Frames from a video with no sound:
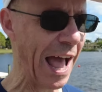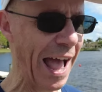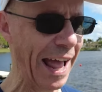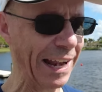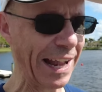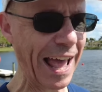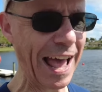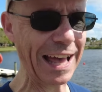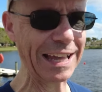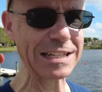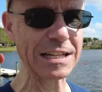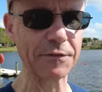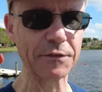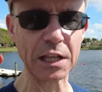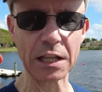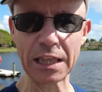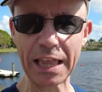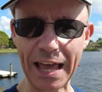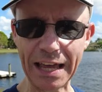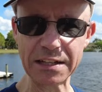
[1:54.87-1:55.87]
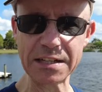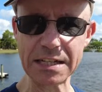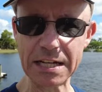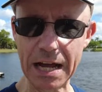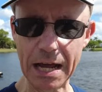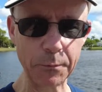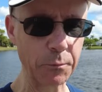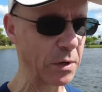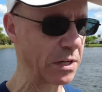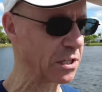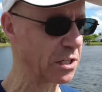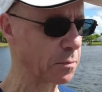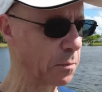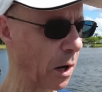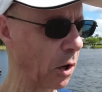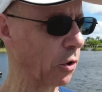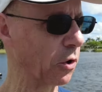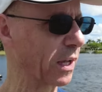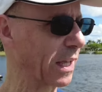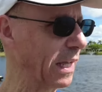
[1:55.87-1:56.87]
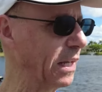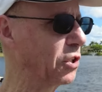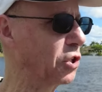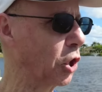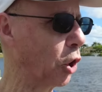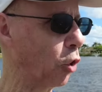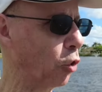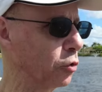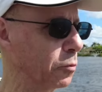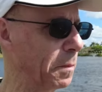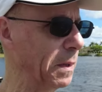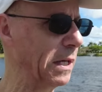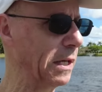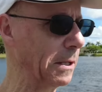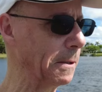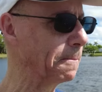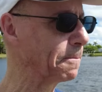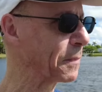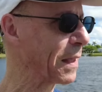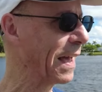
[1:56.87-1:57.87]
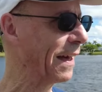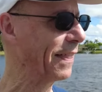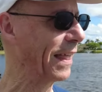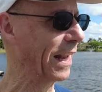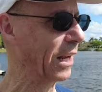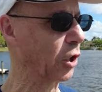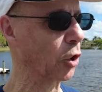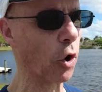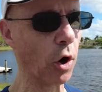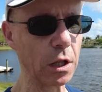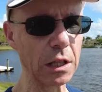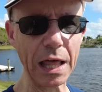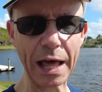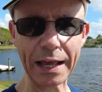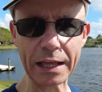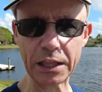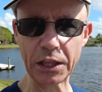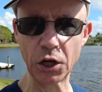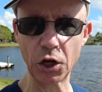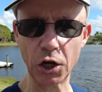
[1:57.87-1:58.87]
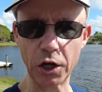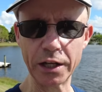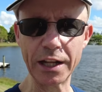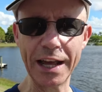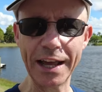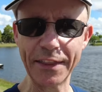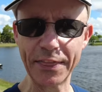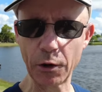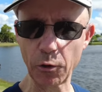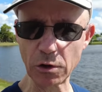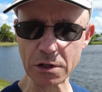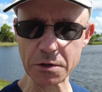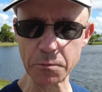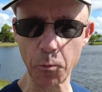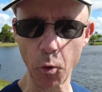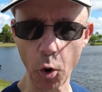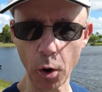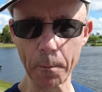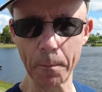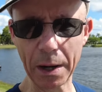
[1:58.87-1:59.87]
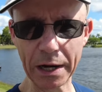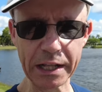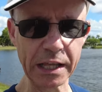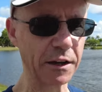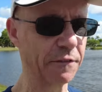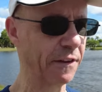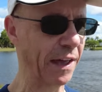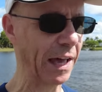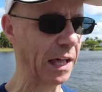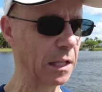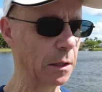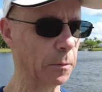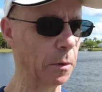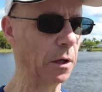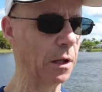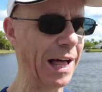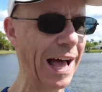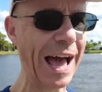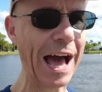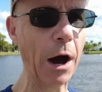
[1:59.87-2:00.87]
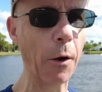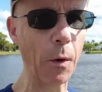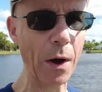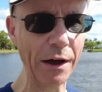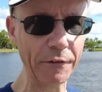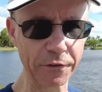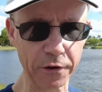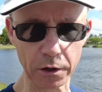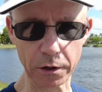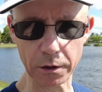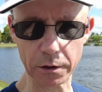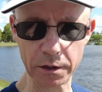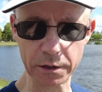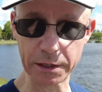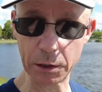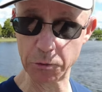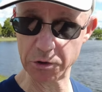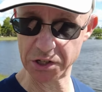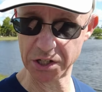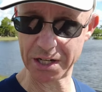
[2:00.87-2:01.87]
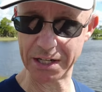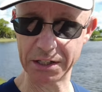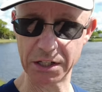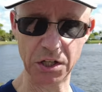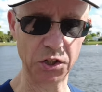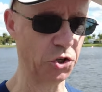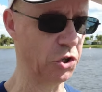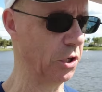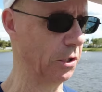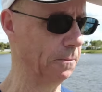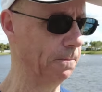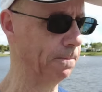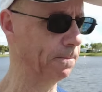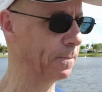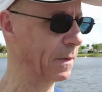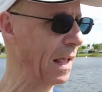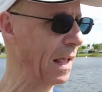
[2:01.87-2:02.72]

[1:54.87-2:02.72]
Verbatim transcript: And as of the last time we spoke, he told me that in all likelihood there was more money available. However, there was a condition.